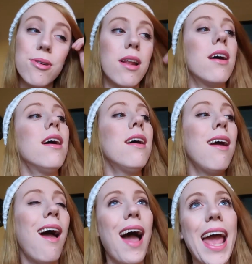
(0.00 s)
Florida,
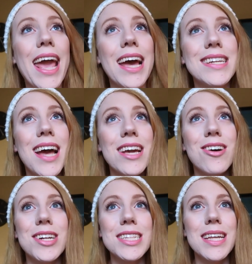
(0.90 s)
and I
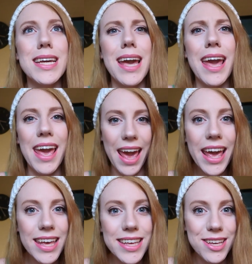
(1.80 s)
got it like
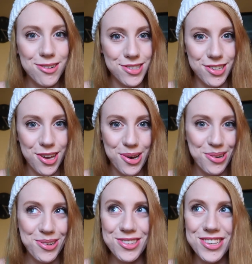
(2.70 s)
eight years
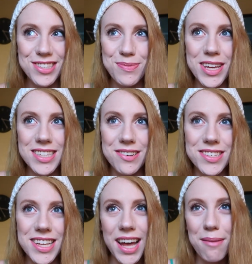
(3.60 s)
ago just because I
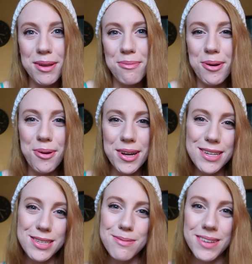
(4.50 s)
was like, I'm gonna record
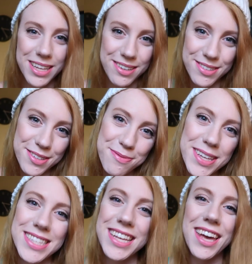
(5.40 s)
YouTube videos of
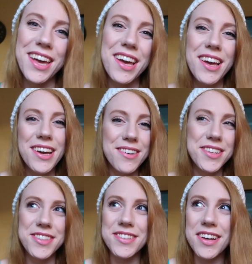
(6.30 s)
me singing,
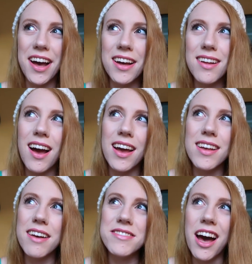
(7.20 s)
which I, I
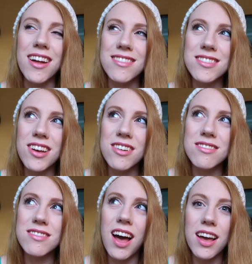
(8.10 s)
have done.
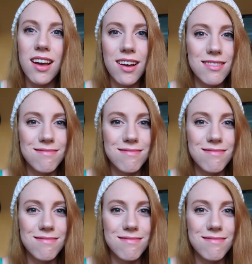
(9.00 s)
So I,